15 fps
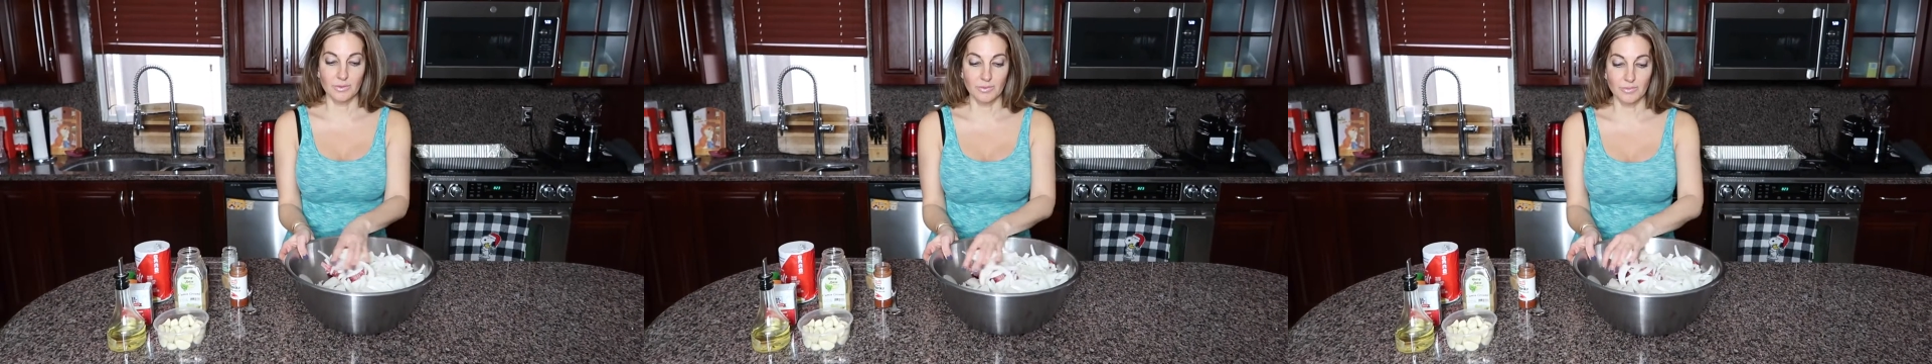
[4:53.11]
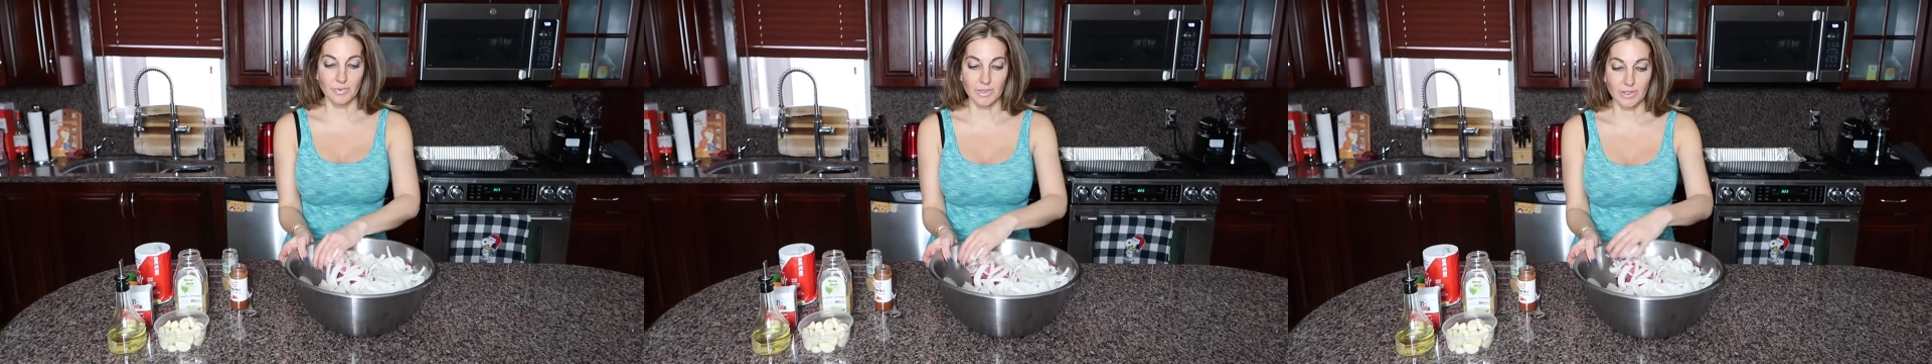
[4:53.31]

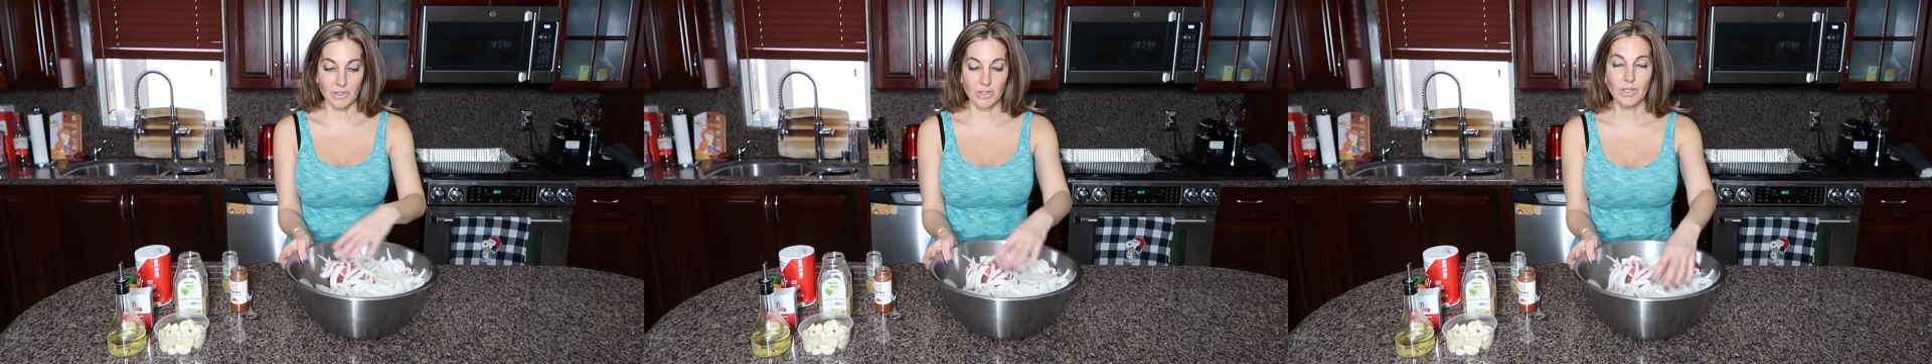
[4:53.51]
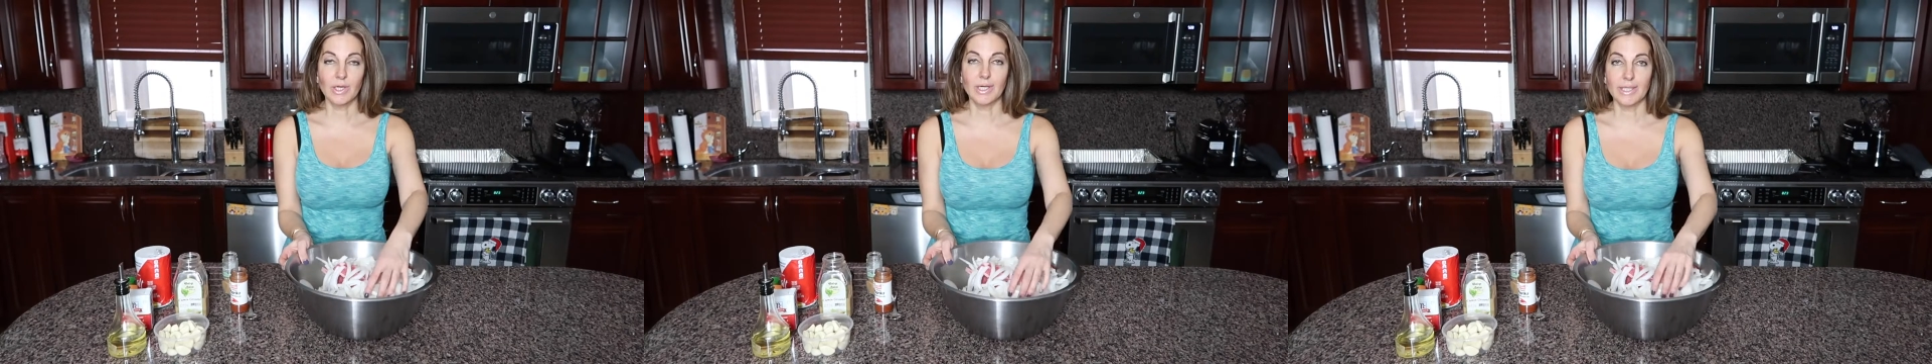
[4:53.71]
with
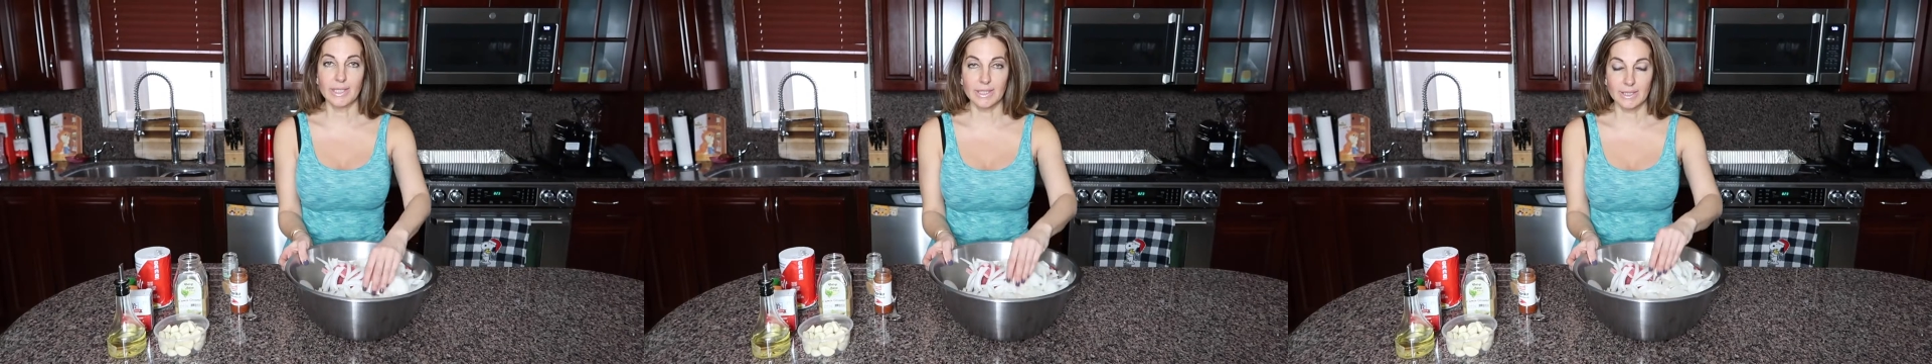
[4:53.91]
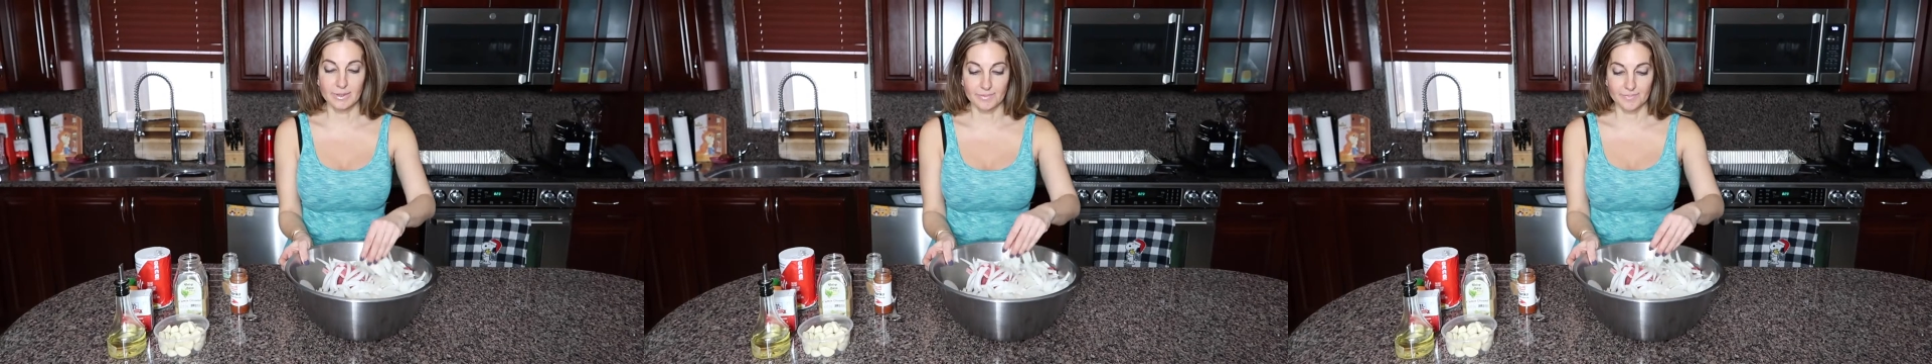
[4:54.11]
our
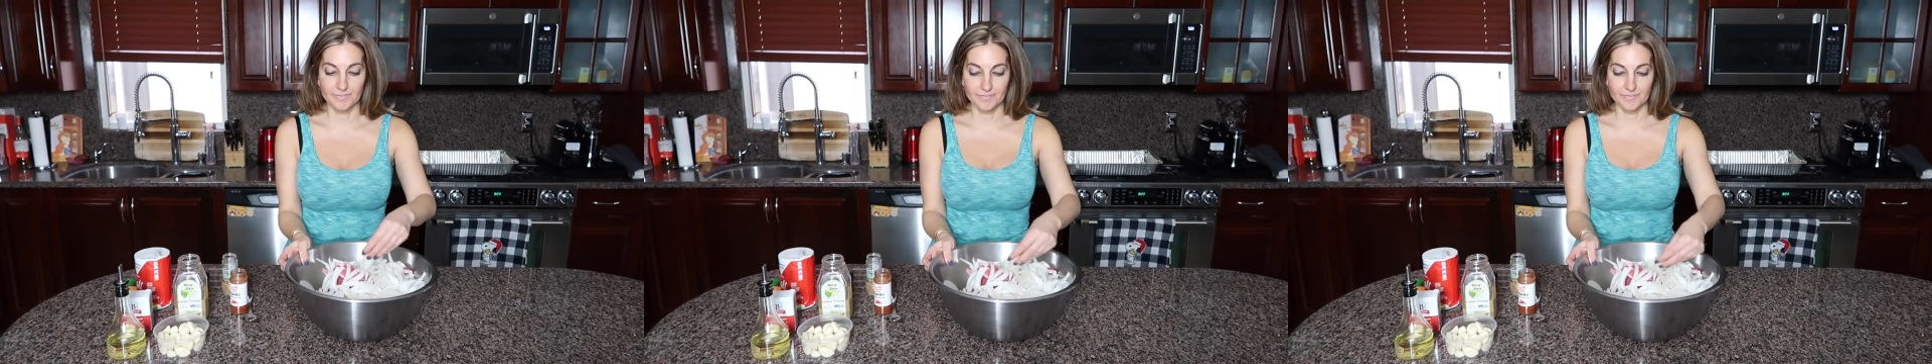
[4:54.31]
onion,